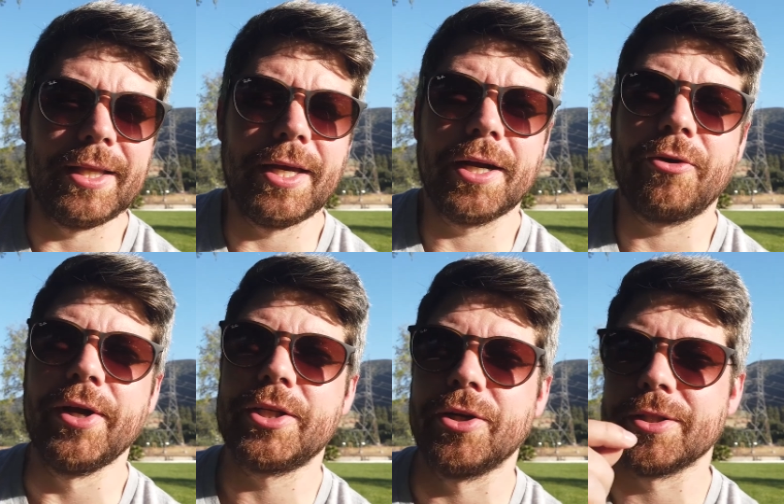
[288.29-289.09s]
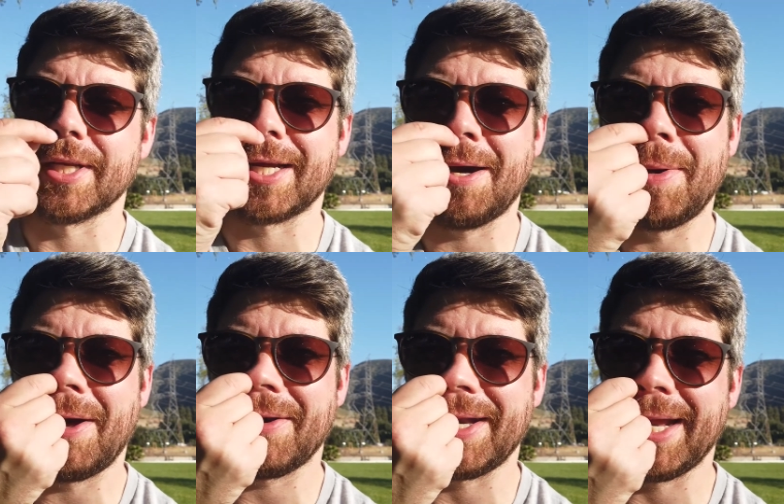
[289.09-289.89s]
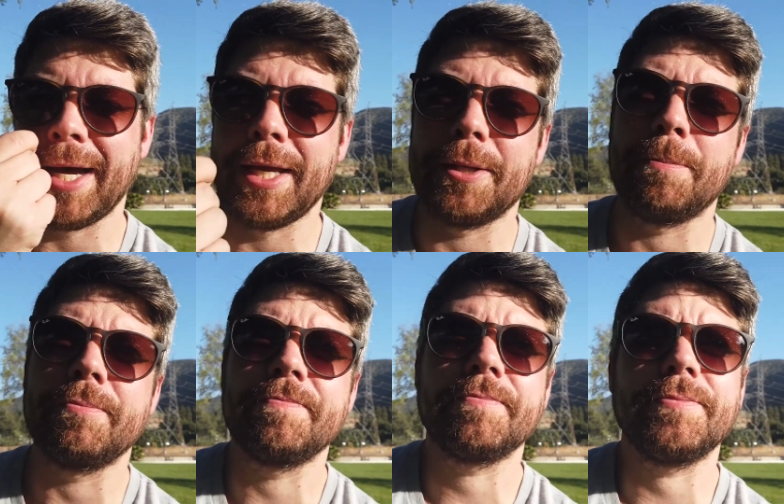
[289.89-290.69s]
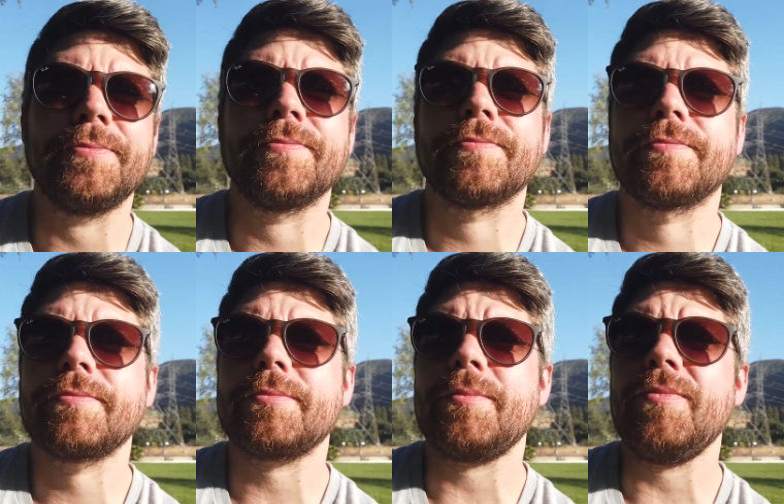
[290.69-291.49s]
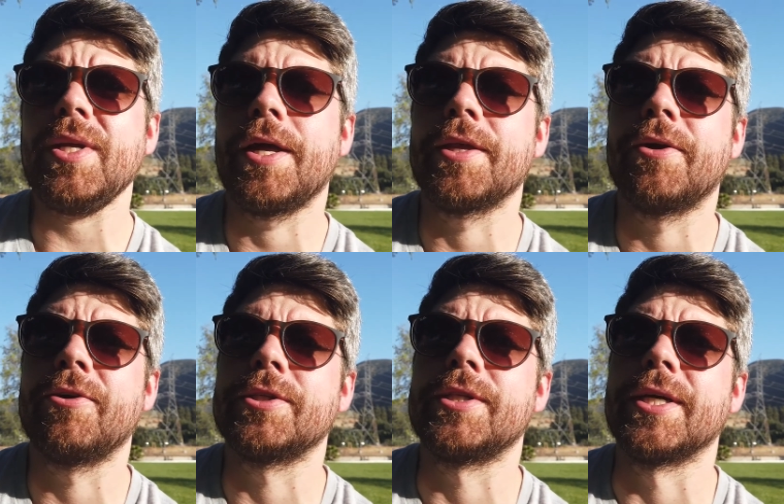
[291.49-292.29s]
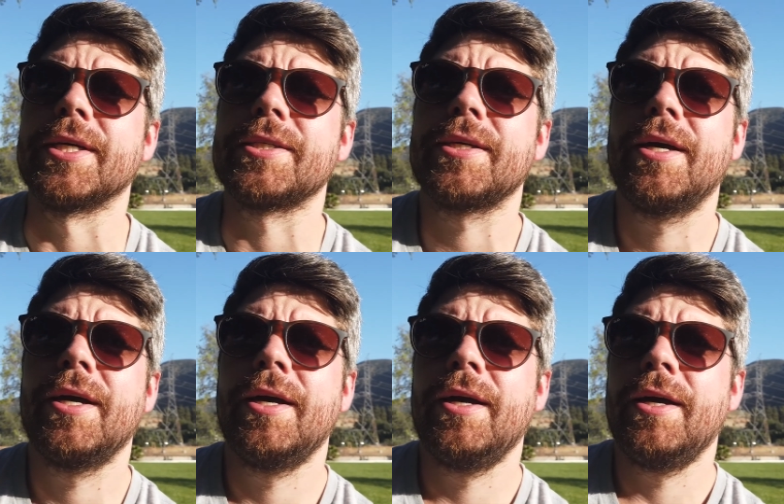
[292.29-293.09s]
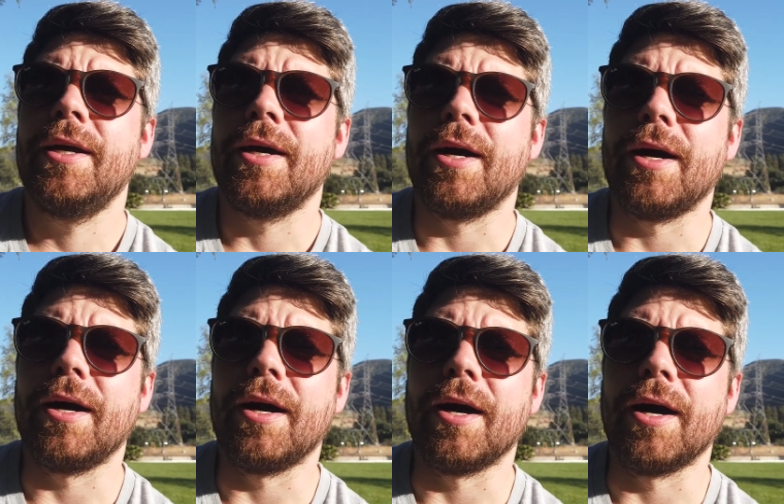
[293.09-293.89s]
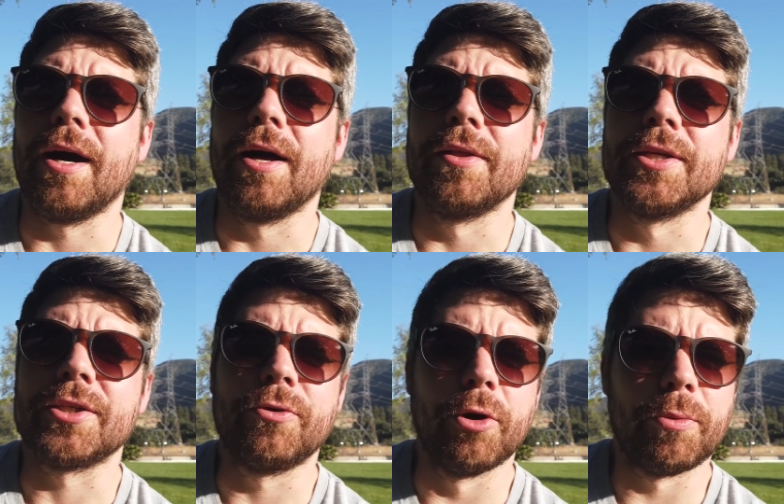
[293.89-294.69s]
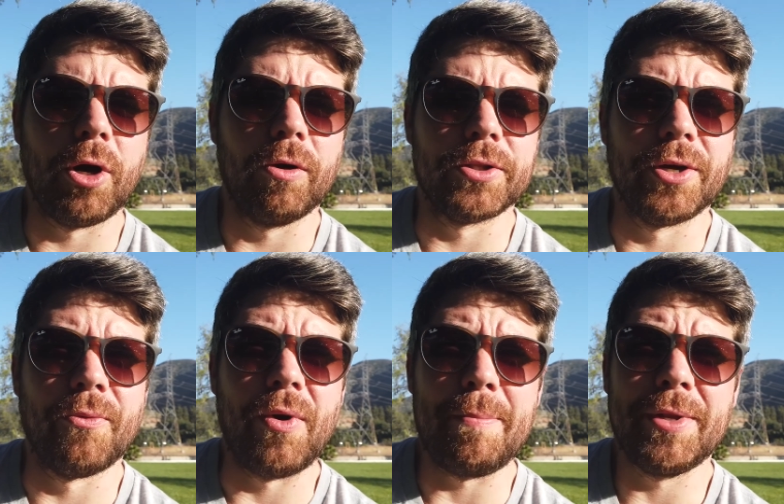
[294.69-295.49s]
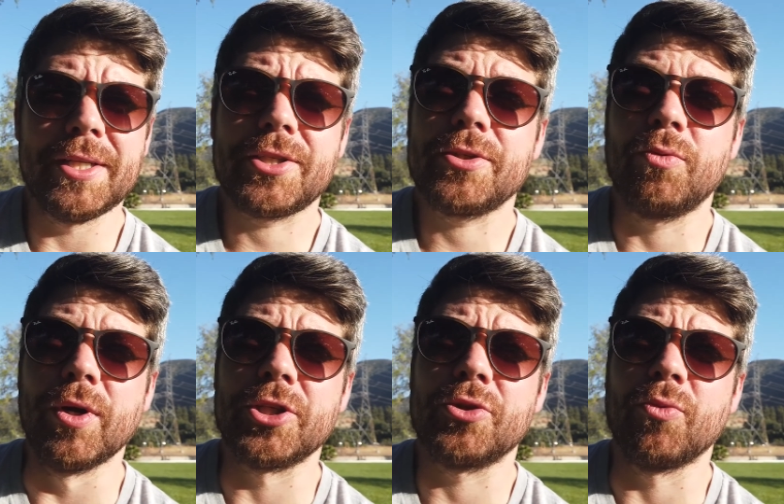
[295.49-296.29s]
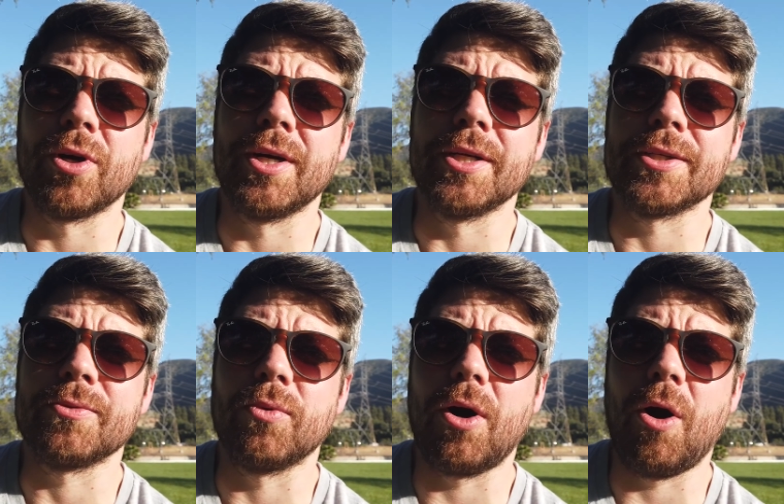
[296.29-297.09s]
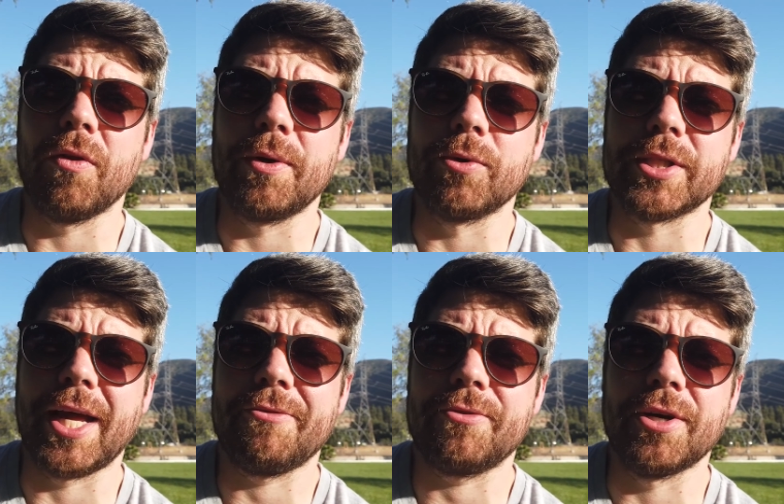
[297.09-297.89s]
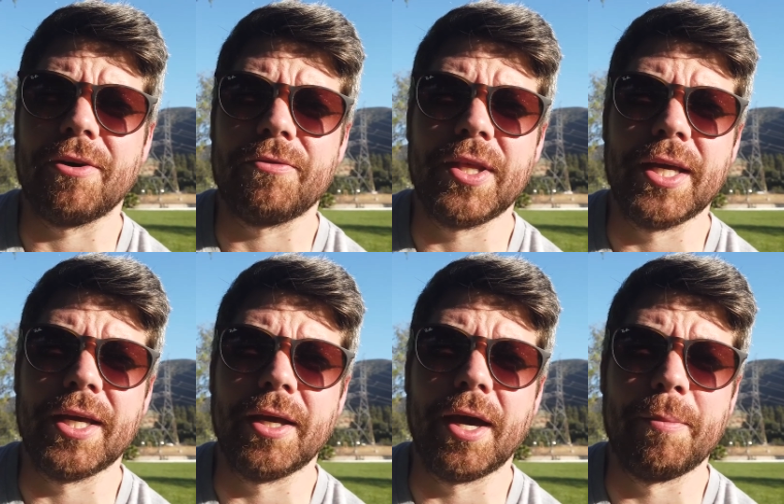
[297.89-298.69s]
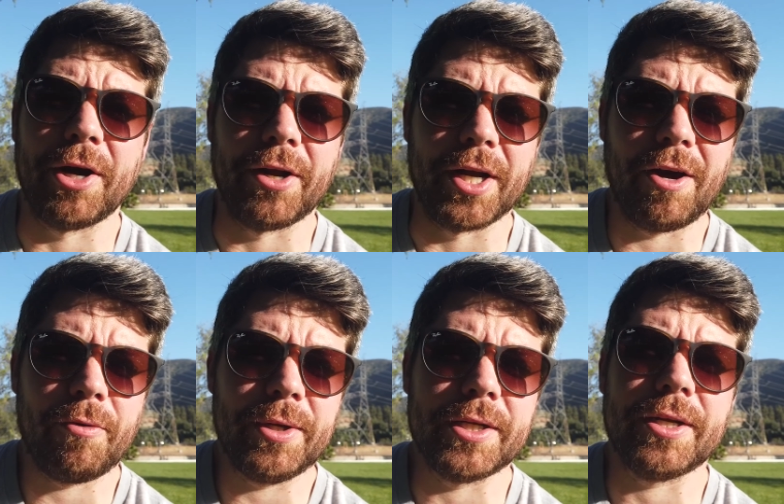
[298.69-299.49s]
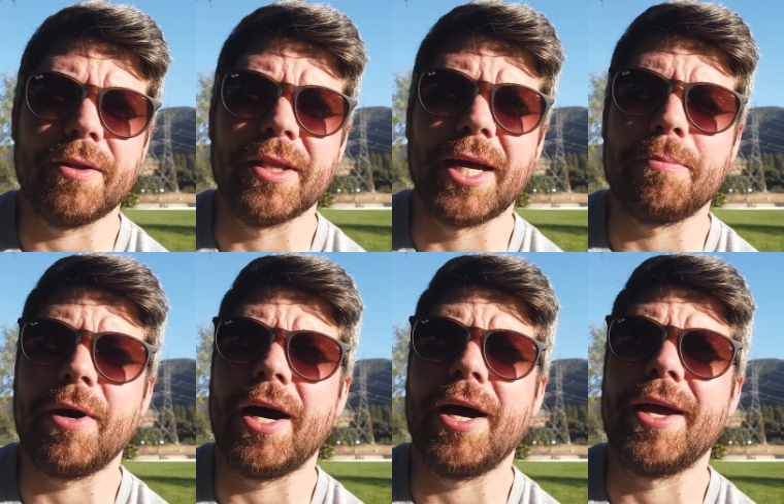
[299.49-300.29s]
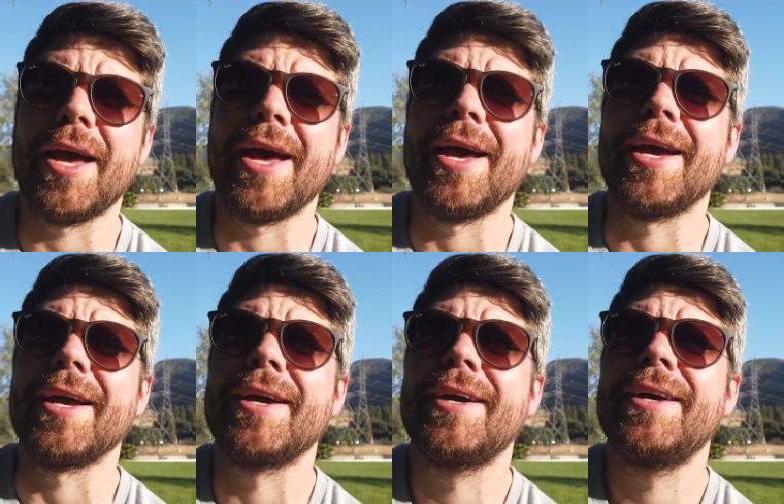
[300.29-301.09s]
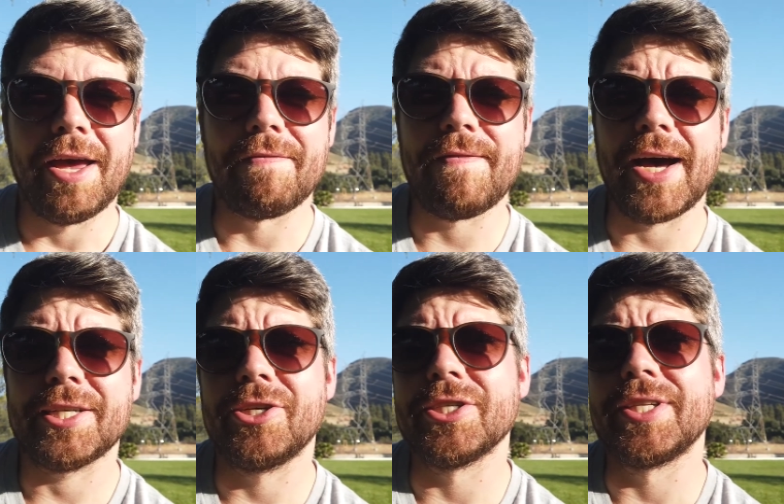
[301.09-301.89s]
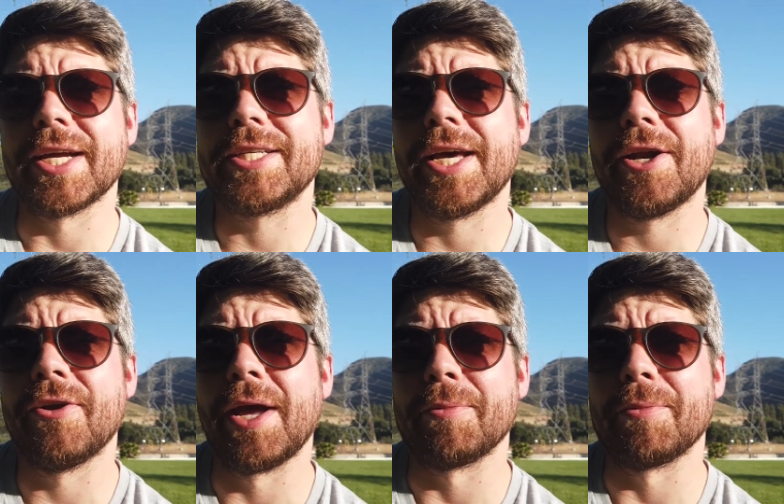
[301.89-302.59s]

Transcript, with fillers: alien creatures that come out at night, and there was this. Uh, this group called the Remnants, which was all that was left of the American government, led by a a fascist dictator